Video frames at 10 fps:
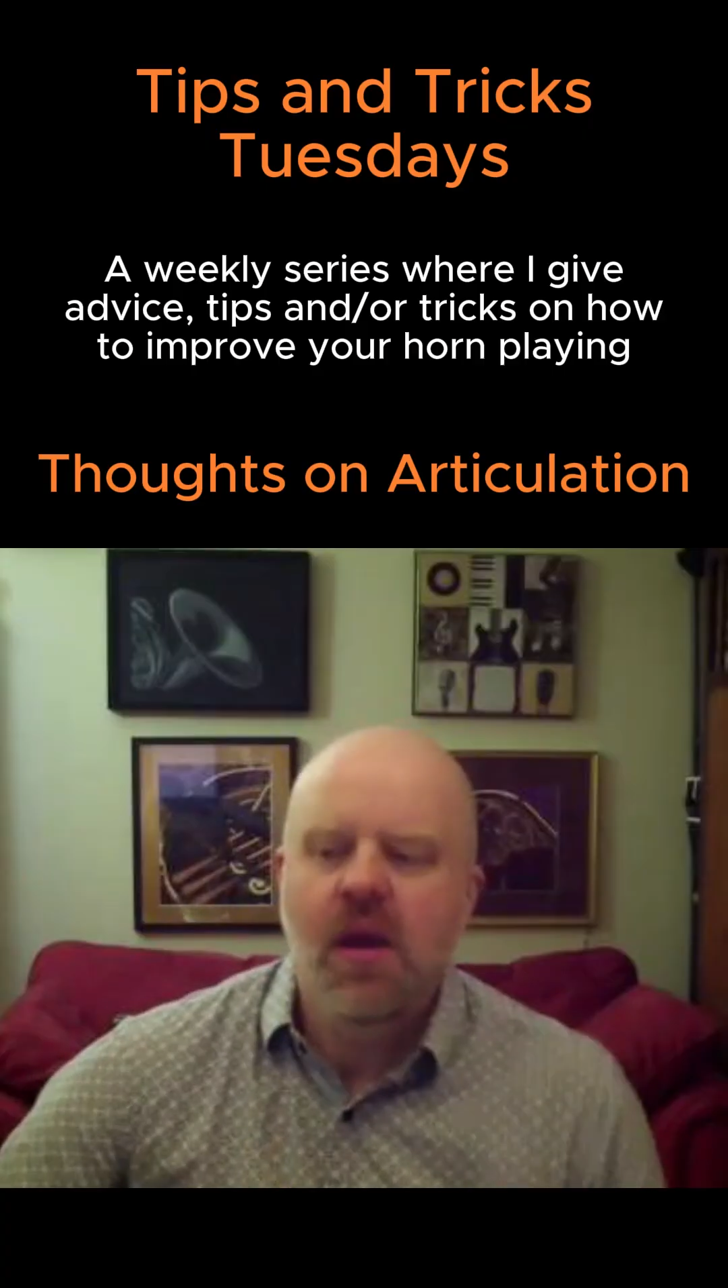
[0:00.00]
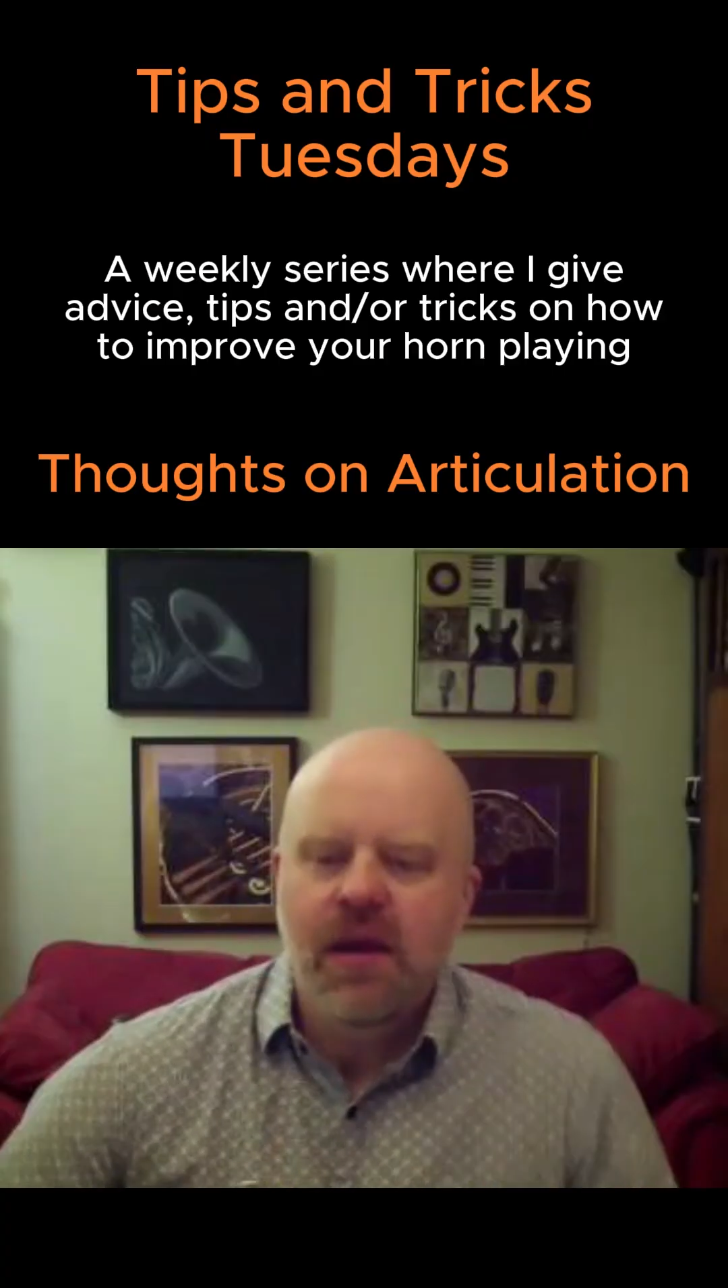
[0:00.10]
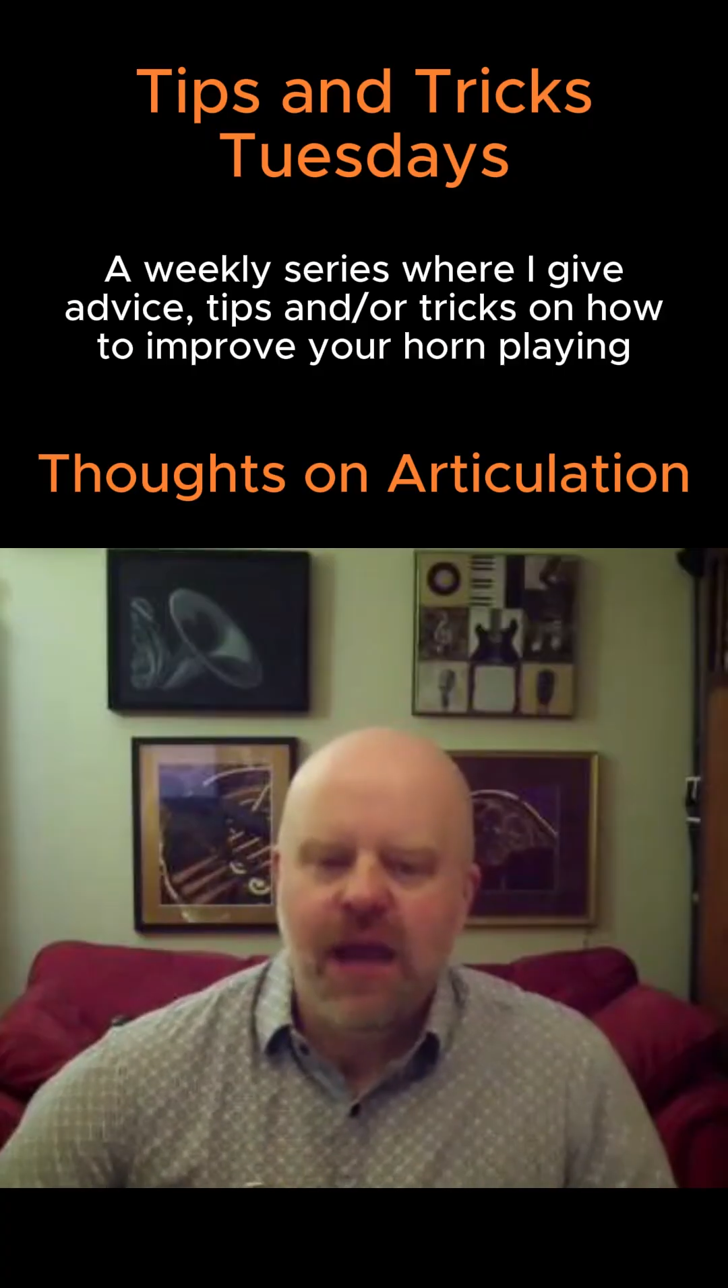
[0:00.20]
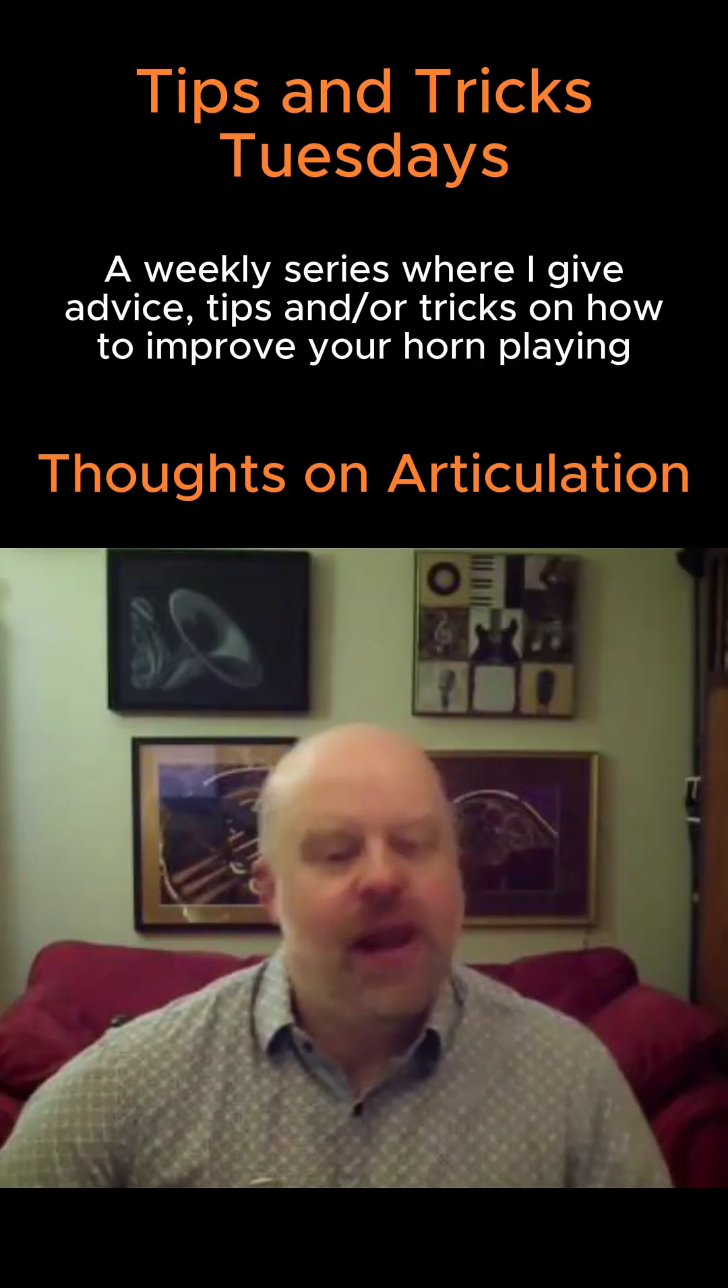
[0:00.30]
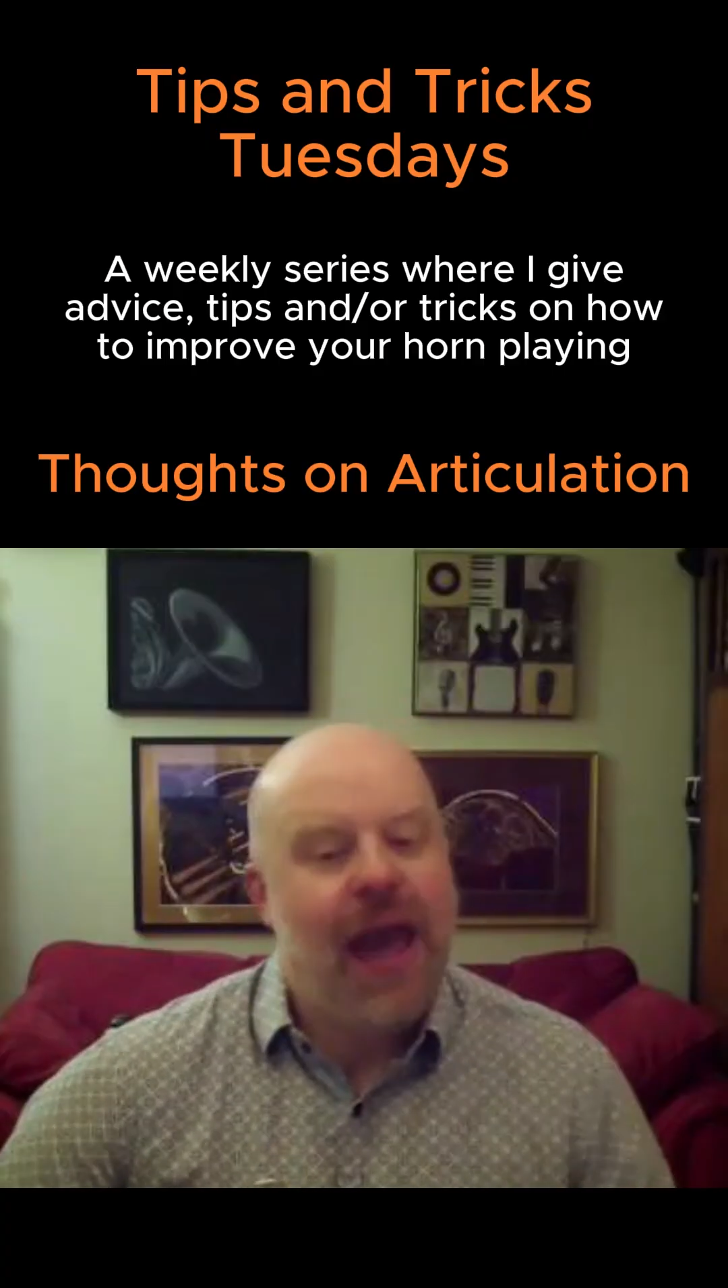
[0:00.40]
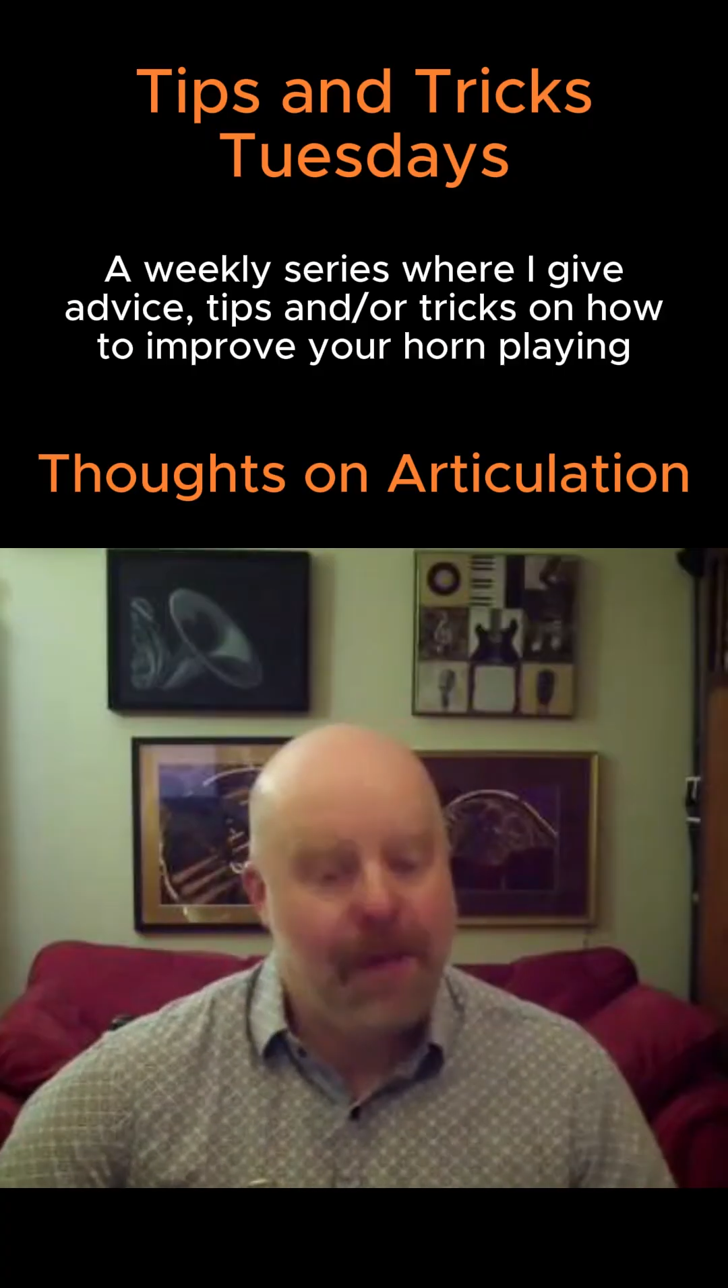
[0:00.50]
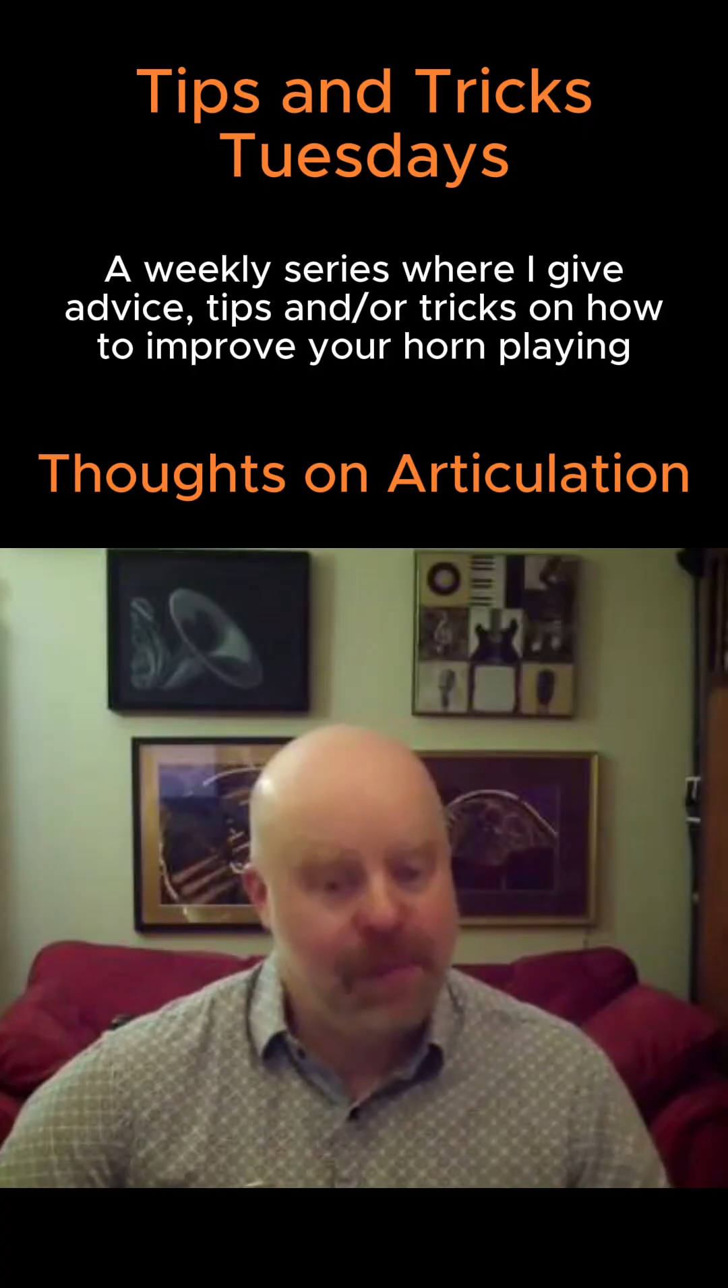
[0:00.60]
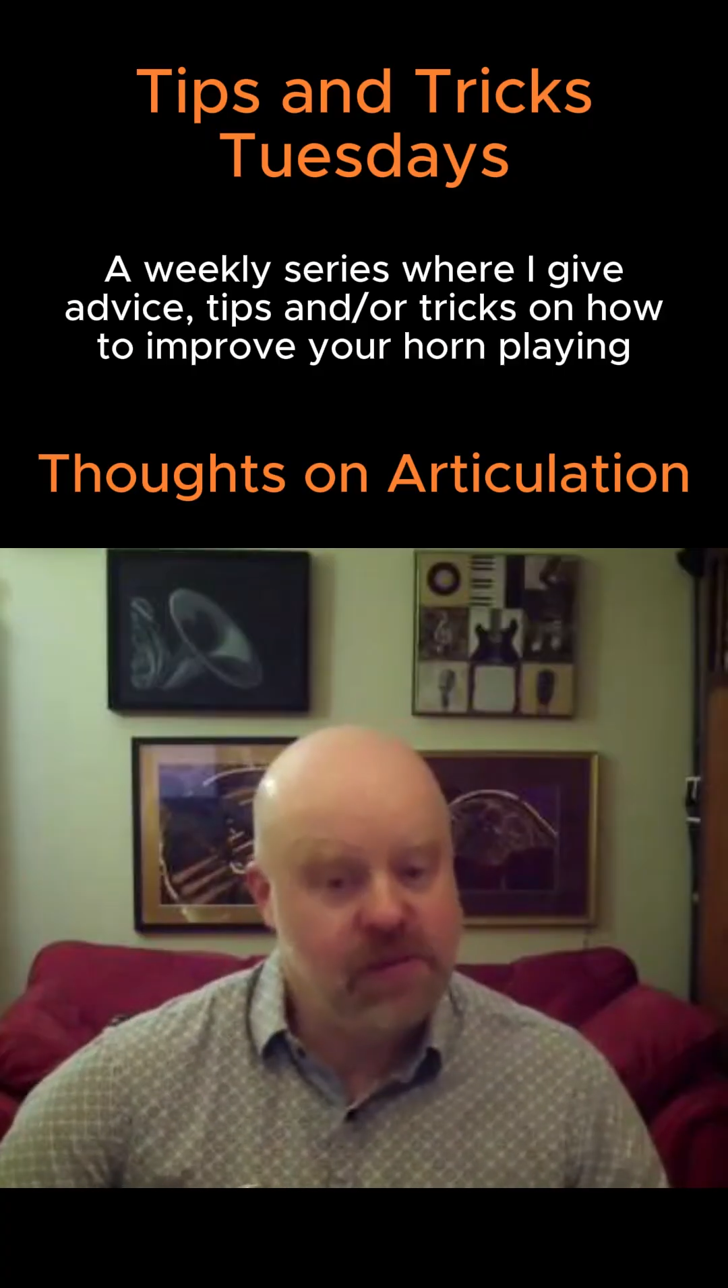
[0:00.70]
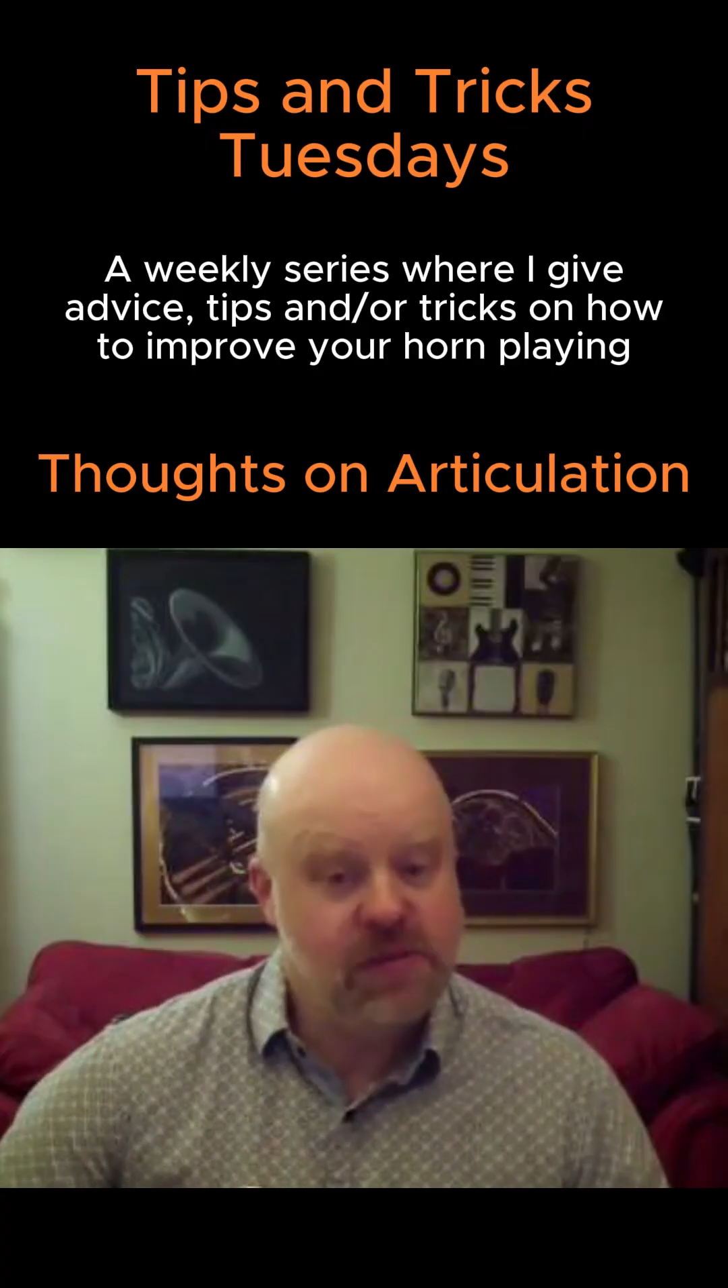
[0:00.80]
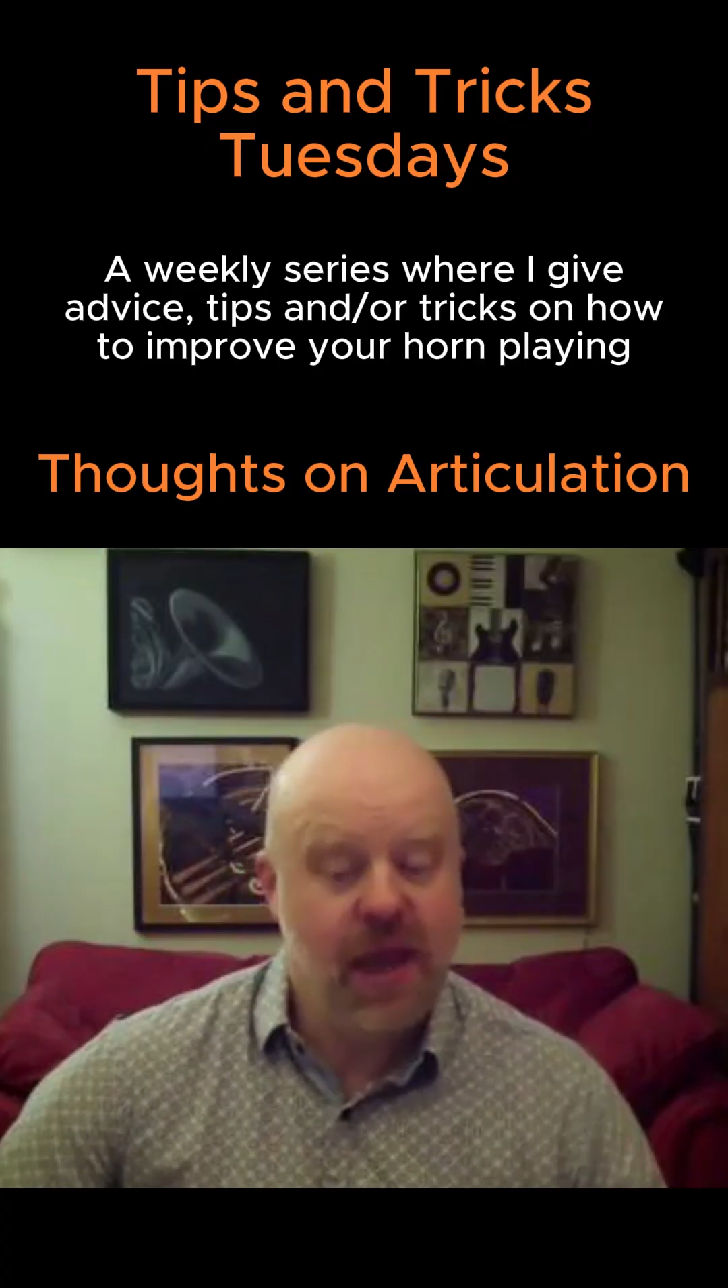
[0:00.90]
Now it happens,